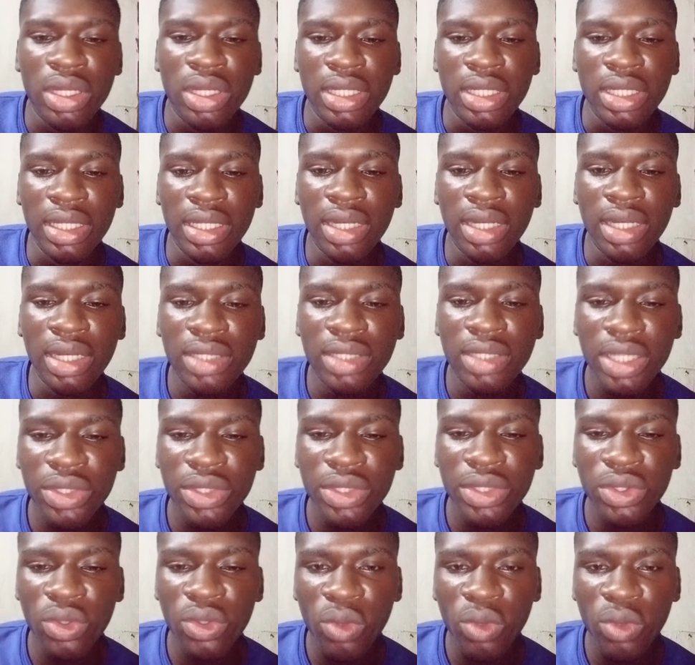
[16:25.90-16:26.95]
now that you
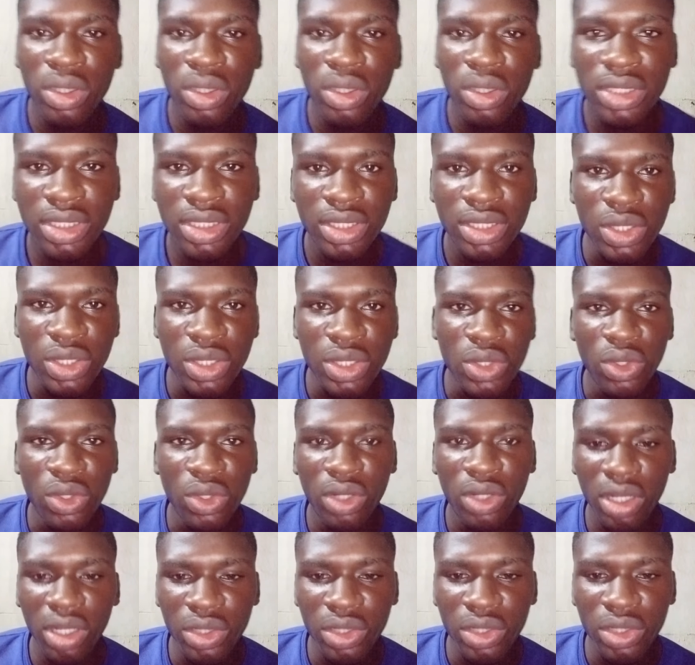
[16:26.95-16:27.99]
know what
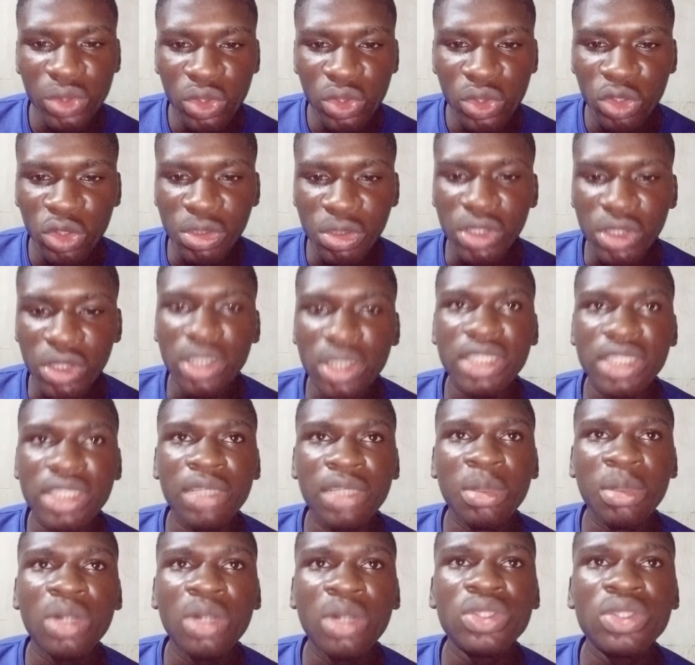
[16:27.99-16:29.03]
YouTube Shorts is
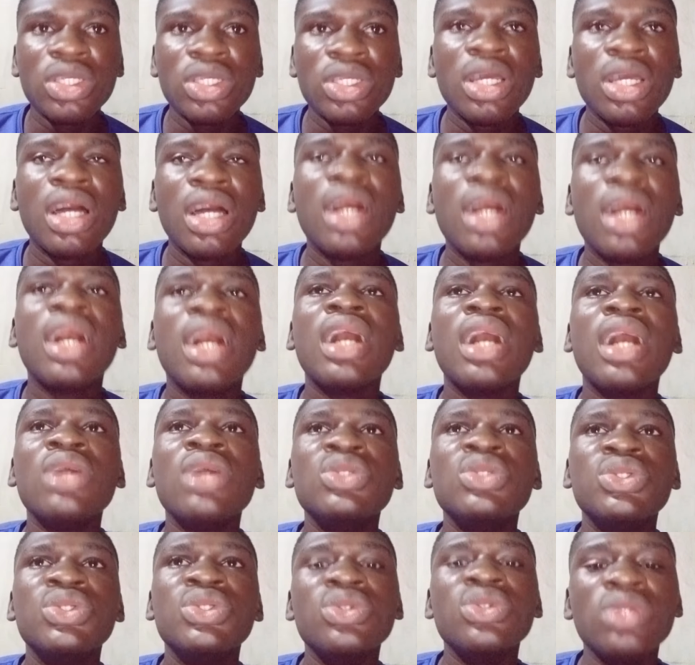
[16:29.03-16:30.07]
about, how
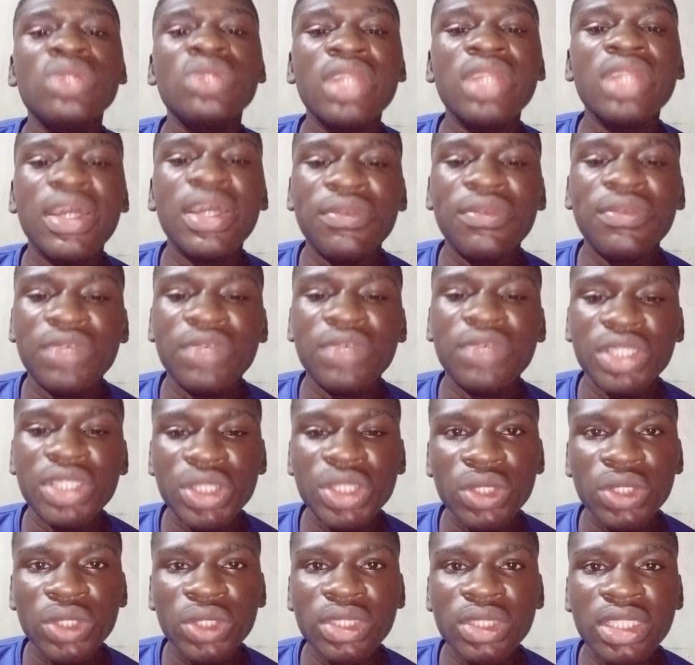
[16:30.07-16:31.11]
do you leverage
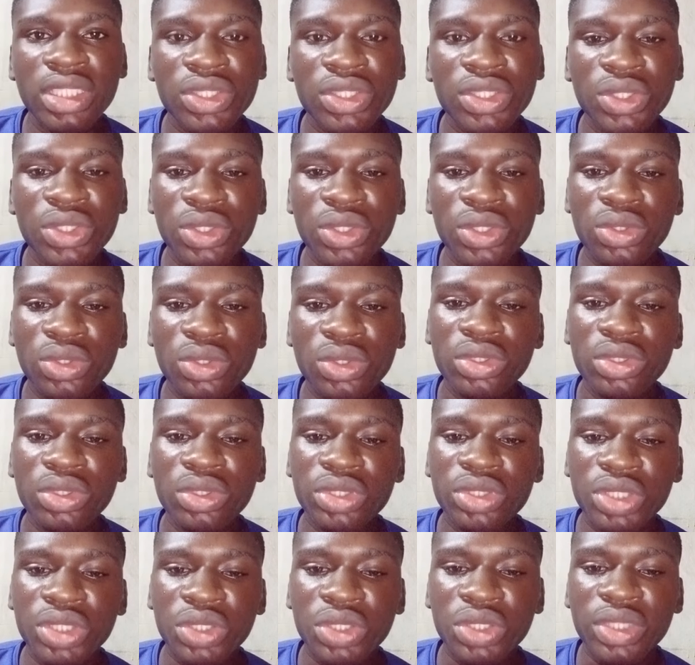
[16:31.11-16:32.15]
on this new
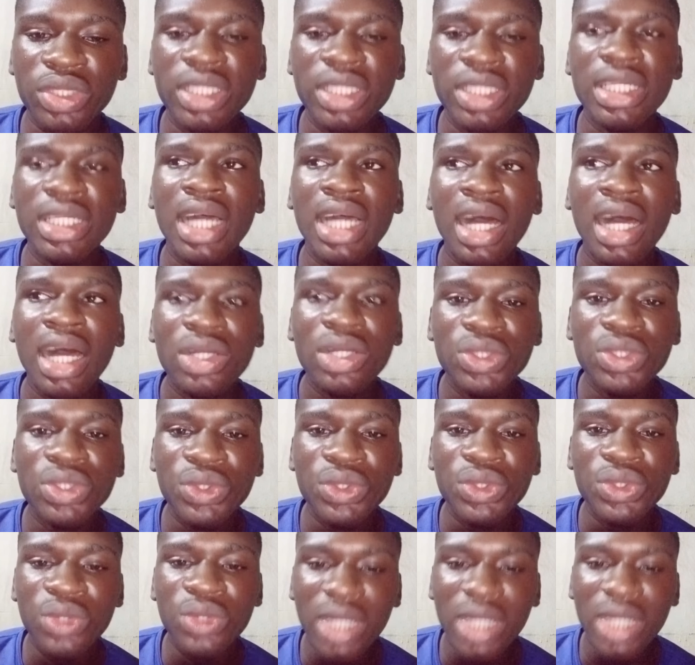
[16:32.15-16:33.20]
trend? How do you
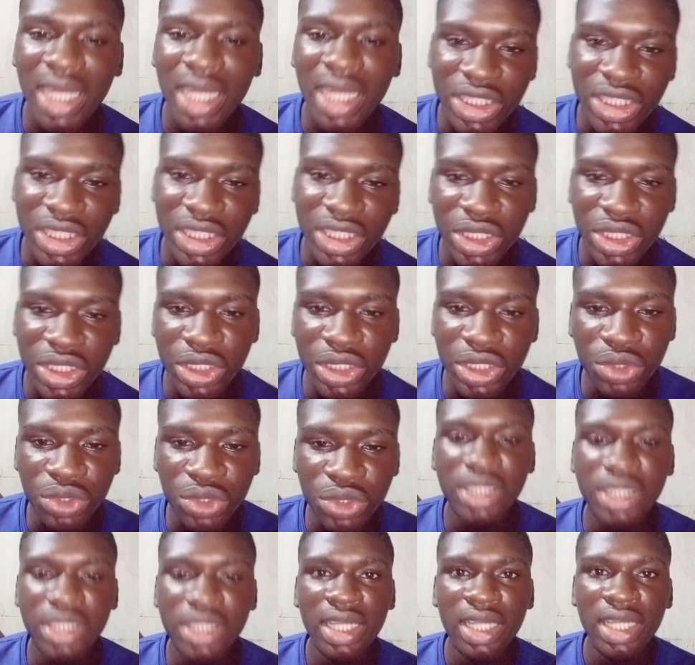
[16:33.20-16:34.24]
catch the trend
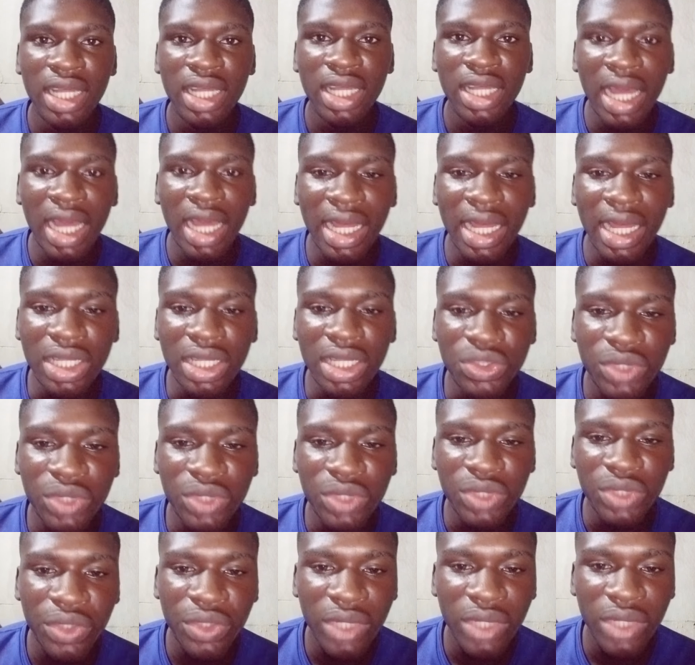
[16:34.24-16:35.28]
and really,
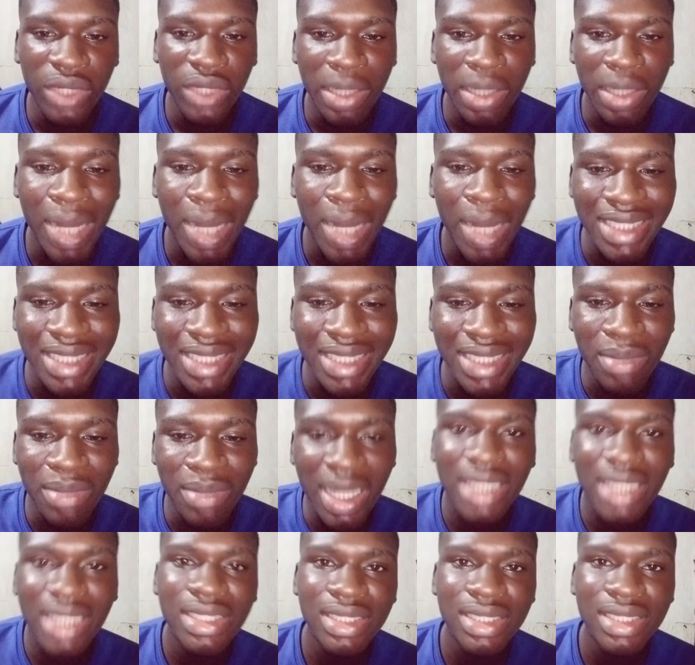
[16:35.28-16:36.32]
really
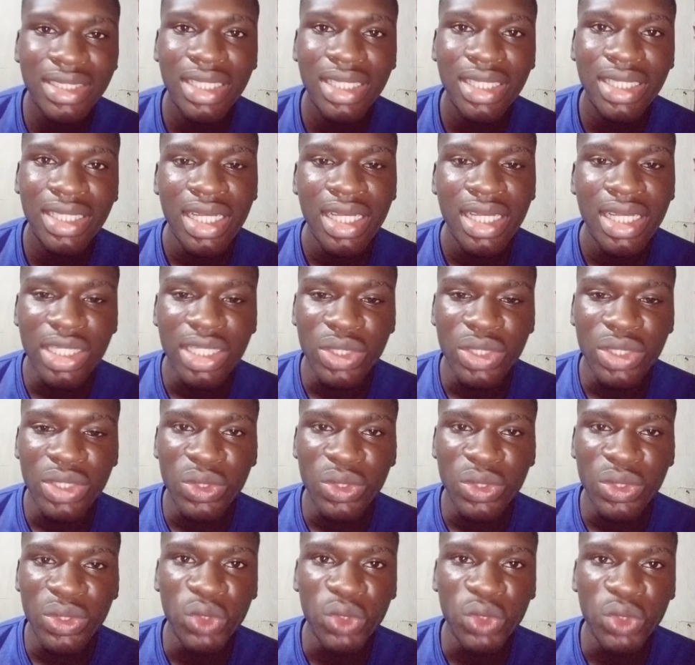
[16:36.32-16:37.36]
maximize
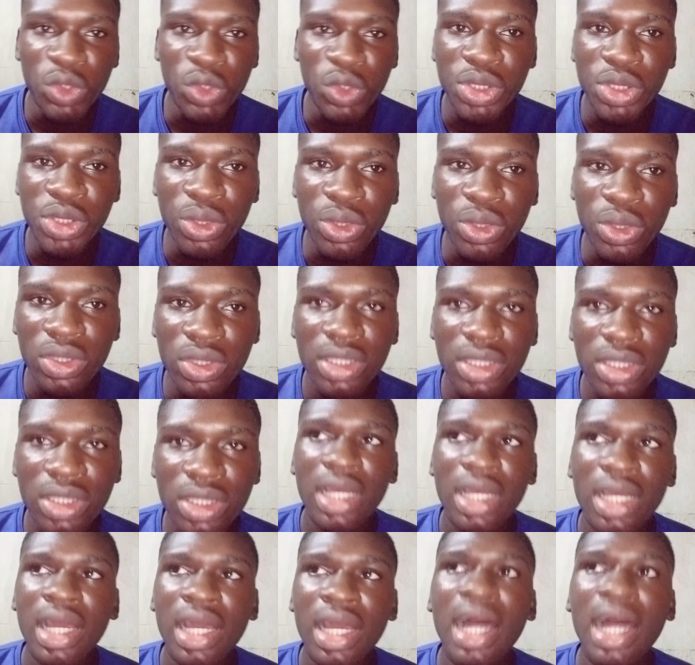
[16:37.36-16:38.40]
YouTube Shorts?
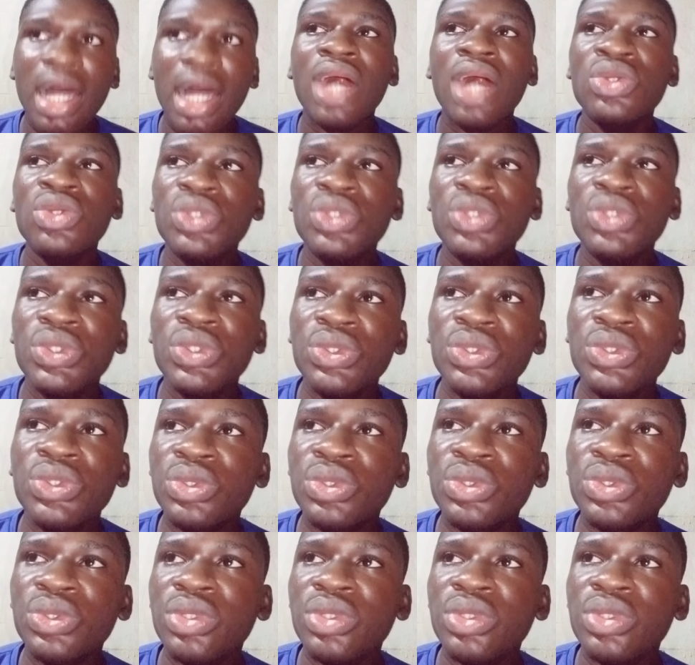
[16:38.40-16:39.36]
How do you